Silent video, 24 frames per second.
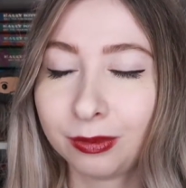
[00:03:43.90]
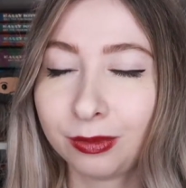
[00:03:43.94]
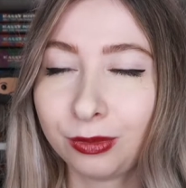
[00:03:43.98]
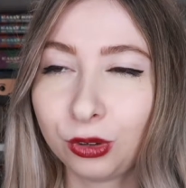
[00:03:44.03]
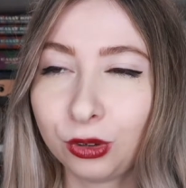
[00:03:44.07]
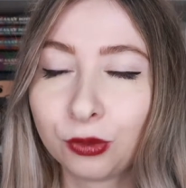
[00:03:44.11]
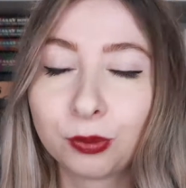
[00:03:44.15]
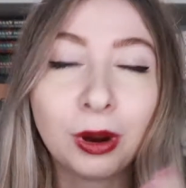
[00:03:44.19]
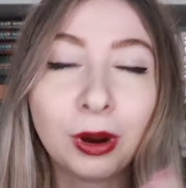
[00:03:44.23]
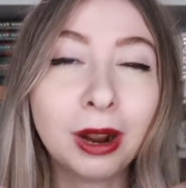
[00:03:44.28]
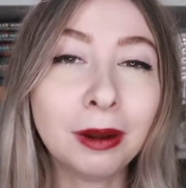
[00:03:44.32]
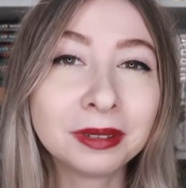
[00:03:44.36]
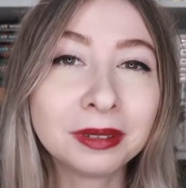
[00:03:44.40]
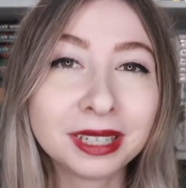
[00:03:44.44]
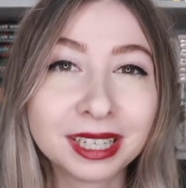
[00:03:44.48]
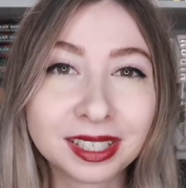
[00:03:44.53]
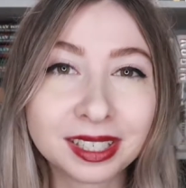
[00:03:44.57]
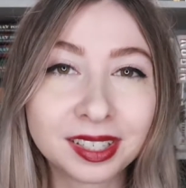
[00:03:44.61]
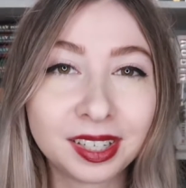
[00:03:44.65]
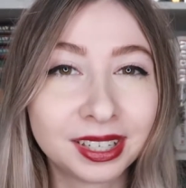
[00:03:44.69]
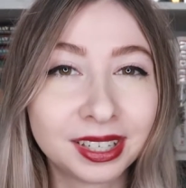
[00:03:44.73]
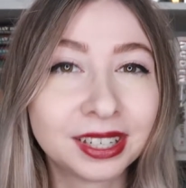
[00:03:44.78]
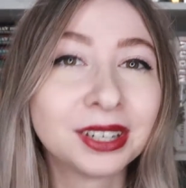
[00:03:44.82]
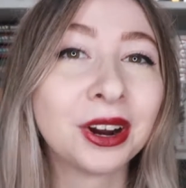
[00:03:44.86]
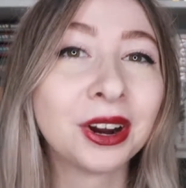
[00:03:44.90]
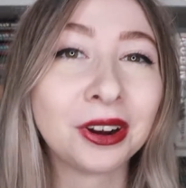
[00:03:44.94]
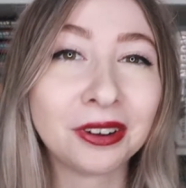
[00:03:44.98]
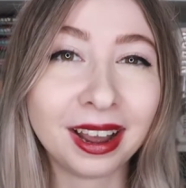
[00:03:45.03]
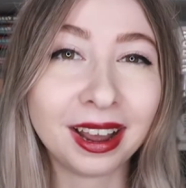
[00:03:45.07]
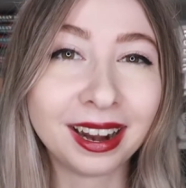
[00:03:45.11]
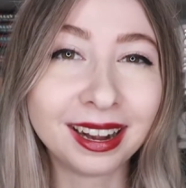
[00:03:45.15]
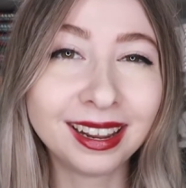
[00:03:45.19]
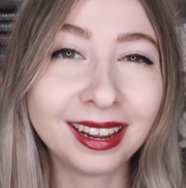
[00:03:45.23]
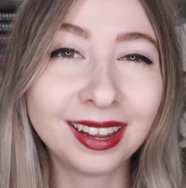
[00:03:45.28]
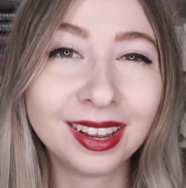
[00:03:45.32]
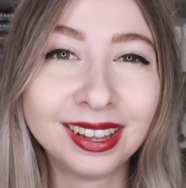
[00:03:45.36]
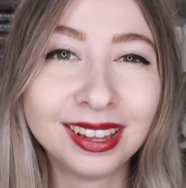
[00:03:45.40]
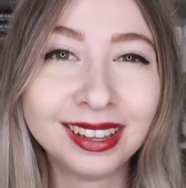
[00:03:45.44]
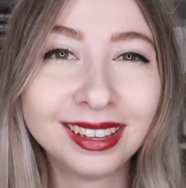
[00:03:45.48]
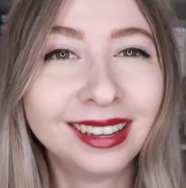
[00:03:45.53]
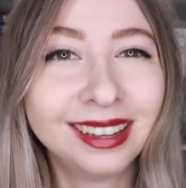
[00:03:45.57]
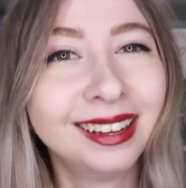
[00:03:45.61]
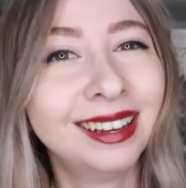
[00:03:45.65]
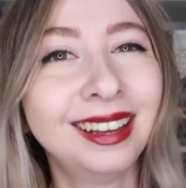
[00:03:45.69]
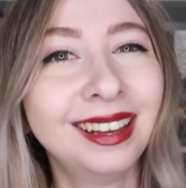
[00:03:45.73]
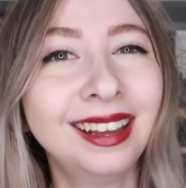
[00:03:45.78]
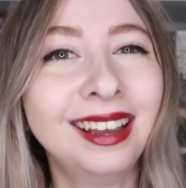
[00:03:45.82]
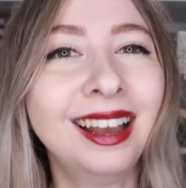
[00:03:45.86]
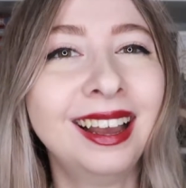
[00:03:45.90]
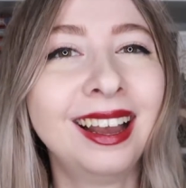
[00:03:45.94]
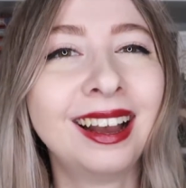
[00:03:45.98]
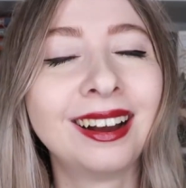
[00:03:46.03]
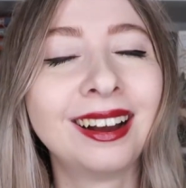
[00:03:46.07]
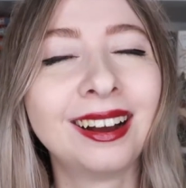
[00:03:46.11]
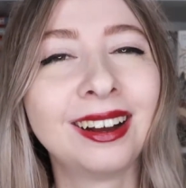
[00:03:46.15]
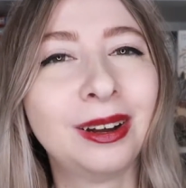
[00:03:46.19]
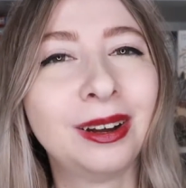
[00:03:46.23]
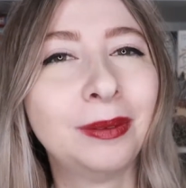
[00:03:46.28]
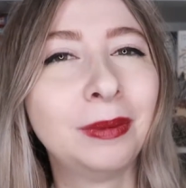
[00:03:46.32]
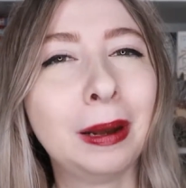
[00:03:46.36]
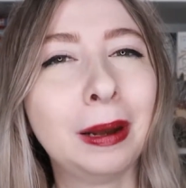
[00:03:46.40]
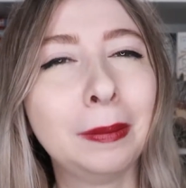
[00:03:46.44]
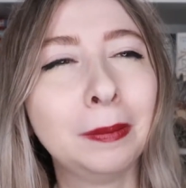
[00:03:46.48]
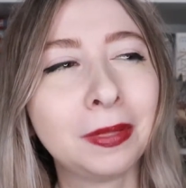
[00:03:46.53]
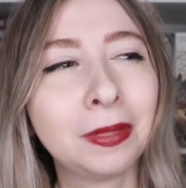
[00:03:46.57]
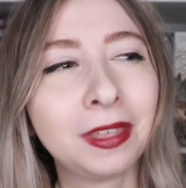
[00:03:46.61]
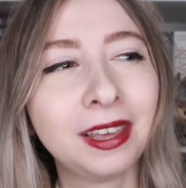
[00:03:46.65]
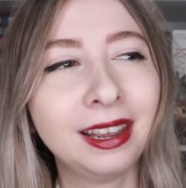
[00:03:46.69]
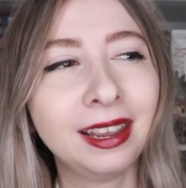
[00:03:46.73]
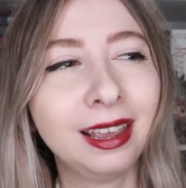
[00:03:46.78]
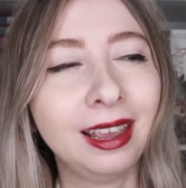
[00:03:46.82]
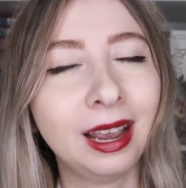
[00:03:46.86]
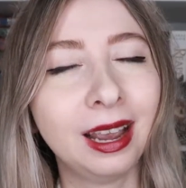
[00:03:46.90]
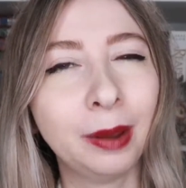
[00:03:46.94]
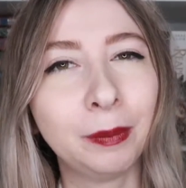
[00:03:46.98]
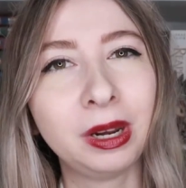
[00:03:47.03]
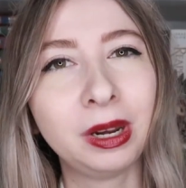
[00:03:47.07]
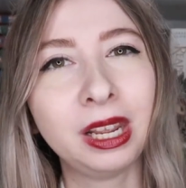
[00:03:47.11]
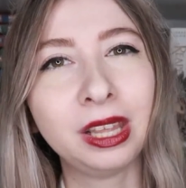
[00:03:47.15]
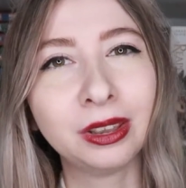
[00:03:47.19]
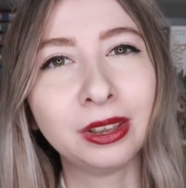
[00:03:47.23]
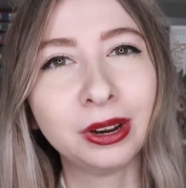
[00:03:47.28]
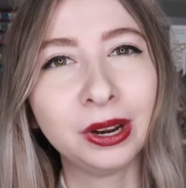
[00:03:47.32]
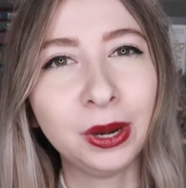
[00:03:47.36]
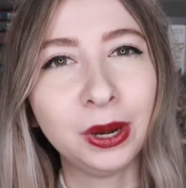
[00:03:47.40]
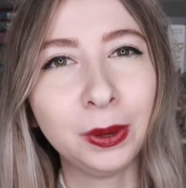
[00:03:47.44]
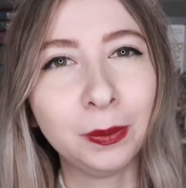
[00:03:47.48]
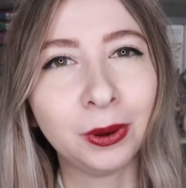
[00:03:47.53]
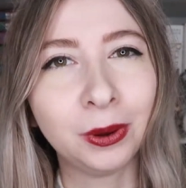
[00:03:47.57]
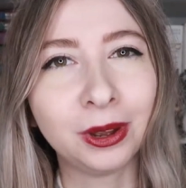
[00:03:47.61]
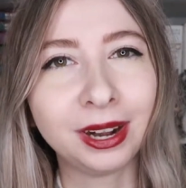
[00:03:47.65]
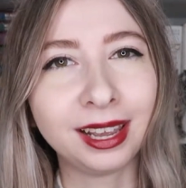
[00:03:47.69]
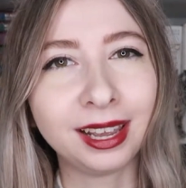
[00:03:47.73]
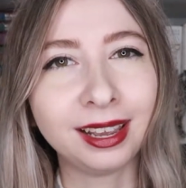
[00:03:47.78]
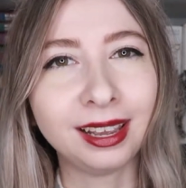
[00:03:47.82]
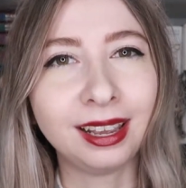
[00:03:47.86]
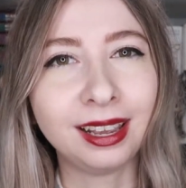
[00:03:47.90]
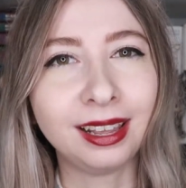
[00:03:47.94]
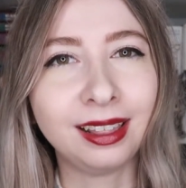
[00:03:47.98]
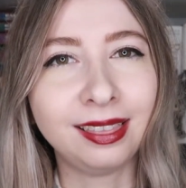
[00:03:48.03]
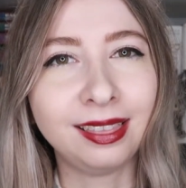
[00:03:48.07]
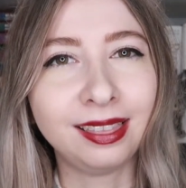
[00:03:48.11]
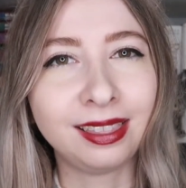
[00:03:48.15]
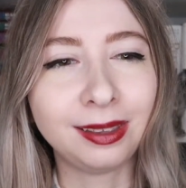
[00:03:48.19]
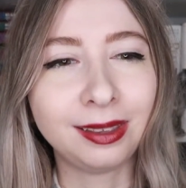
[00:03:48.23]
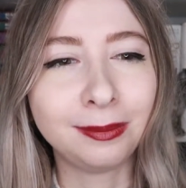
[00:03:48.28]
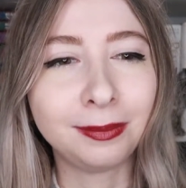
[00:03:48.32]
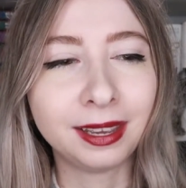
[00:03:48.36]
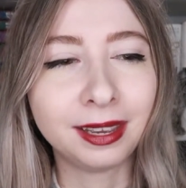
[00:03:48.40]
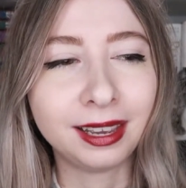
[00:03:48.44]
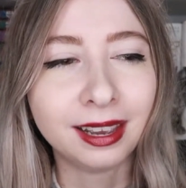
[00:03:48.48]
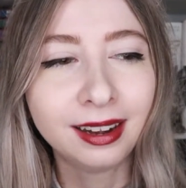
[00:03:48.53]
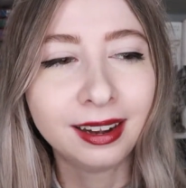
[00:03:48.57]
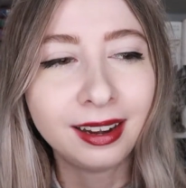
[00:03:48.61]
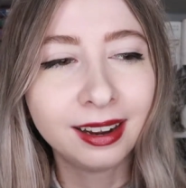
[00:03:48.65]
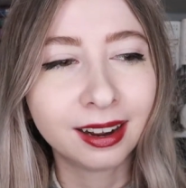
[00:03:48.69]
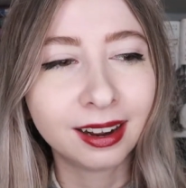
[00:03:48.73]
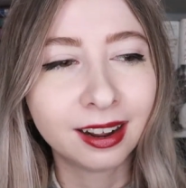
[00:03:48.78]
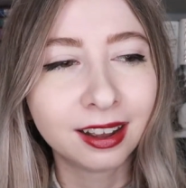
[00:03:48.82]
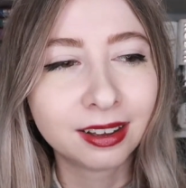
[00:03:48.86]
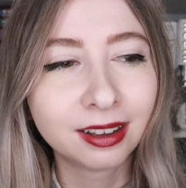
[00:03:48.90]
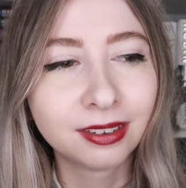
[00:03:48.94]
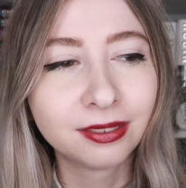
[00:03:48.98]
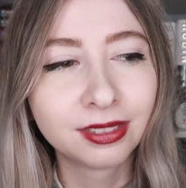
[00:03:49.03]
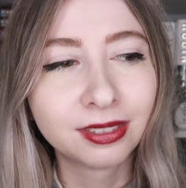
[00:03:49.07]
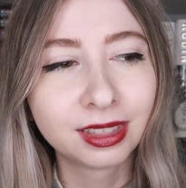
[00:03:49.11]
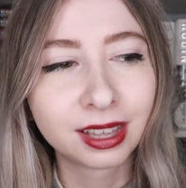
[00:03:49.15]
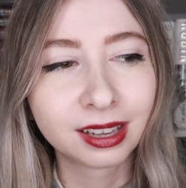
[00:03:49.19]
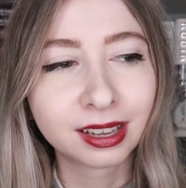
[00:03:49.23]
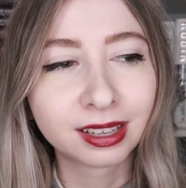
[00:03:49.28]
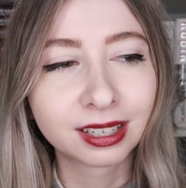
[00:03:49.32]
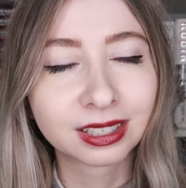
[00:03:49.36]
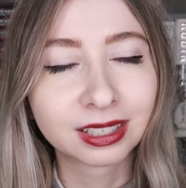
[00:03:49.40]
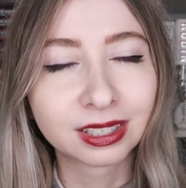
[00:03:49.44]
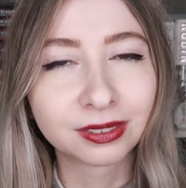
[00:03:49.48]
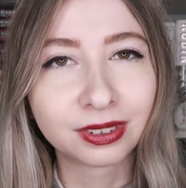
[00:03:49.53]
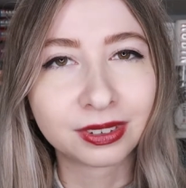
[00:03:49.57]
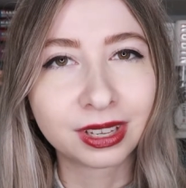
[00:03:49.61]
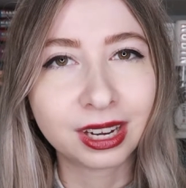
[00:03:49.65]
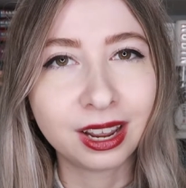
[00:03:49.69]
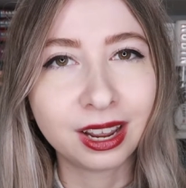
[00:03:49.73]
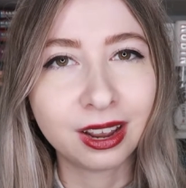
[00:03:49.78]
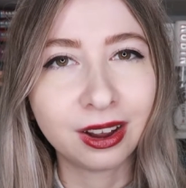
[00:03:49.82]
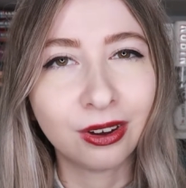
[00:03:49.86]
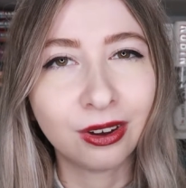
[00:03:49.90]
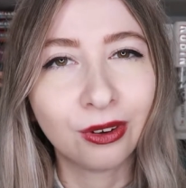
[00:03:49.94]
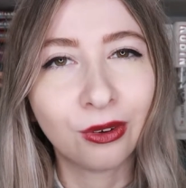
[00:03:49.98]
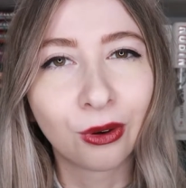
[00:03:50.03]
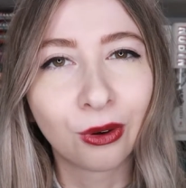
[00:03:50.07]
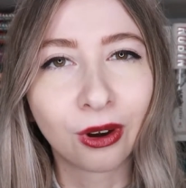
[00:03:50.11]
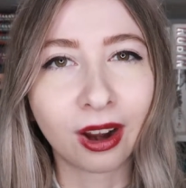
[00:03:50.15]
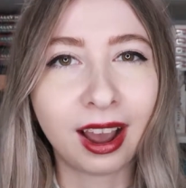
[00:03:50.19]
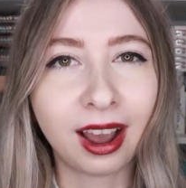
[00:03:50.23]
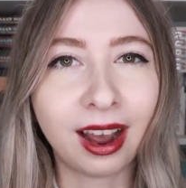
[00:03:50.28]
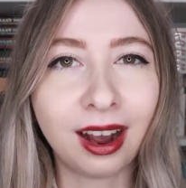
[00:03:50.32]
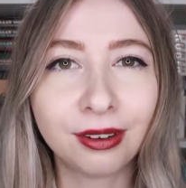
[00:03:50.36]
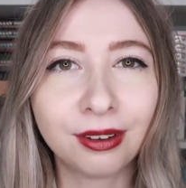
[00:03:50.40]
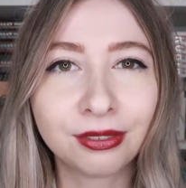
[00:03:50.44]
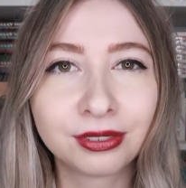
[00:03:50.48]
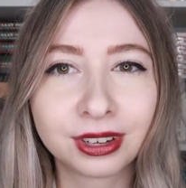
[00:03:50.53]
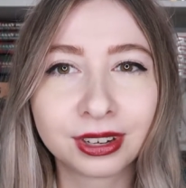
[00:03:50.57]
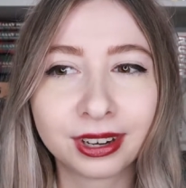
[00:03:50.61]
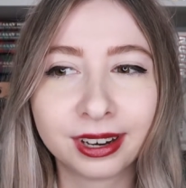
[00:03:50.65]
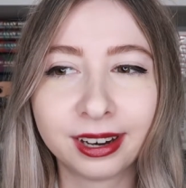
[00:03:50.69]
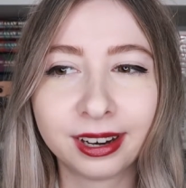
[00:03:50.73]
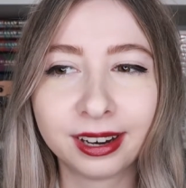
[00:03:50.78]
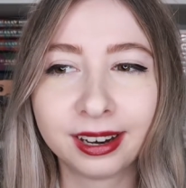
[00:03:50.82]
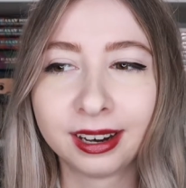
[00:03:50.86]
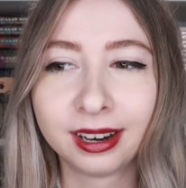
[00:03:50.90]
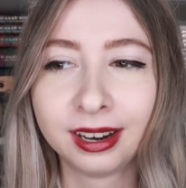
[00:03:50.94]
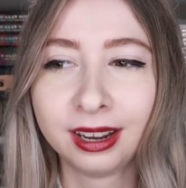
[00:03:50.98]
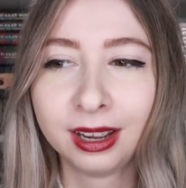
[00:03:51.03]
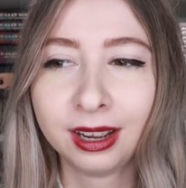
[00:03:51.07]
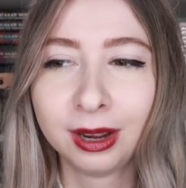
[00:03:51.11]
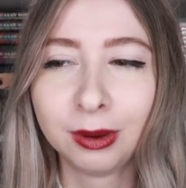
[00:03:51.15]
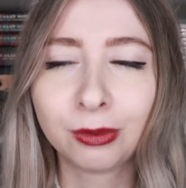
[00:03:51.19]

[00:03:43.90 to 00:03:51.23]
You've probably seen it already. I'm thinking I'm either going to put it in the beginning of this video or after,